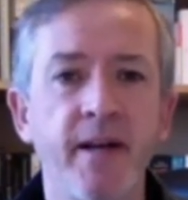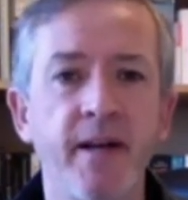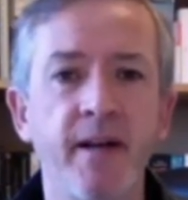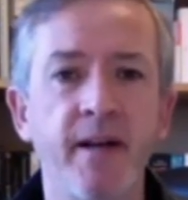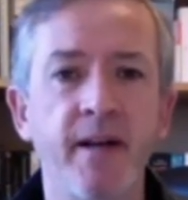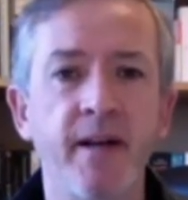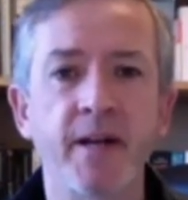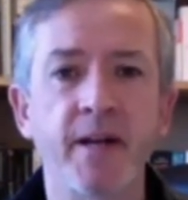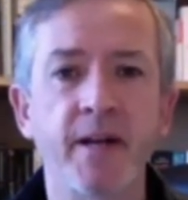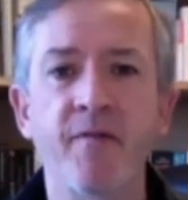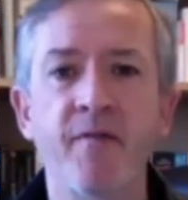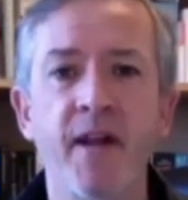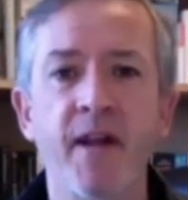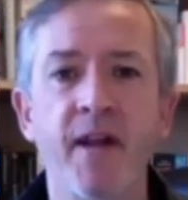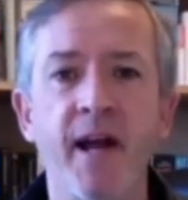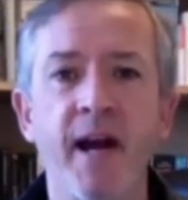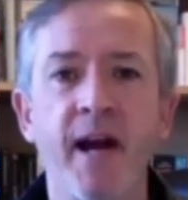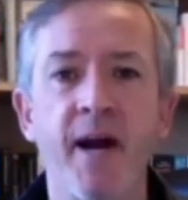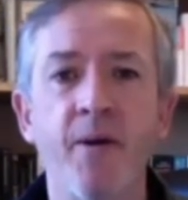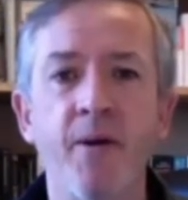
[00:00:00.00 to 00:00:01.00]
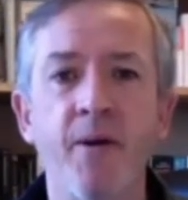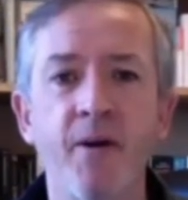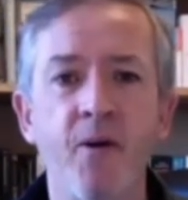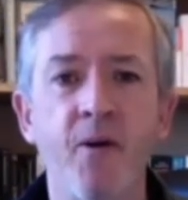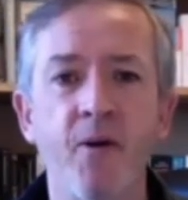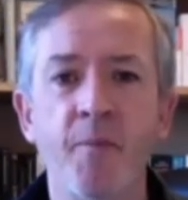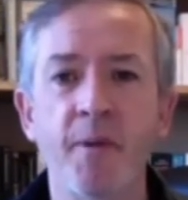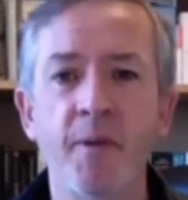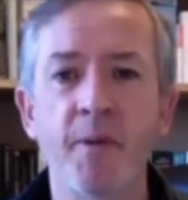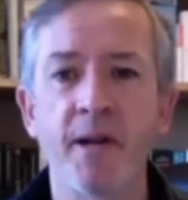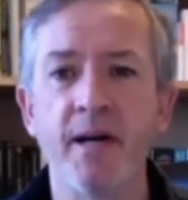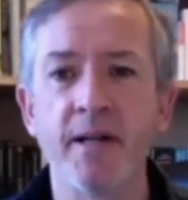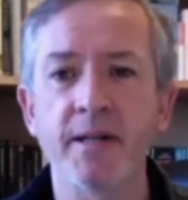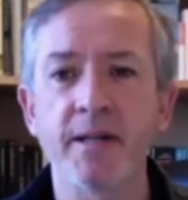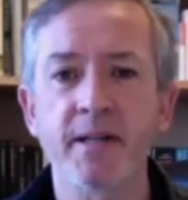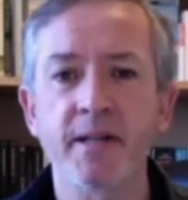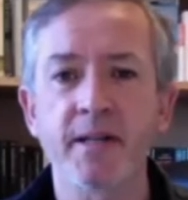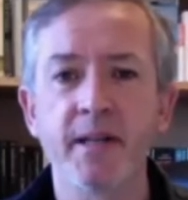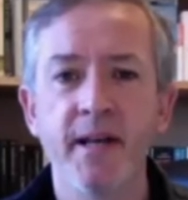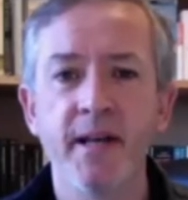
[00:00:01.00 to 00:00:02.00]
like a flower or a
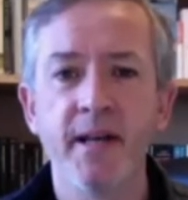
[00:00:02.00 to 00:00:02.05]
plant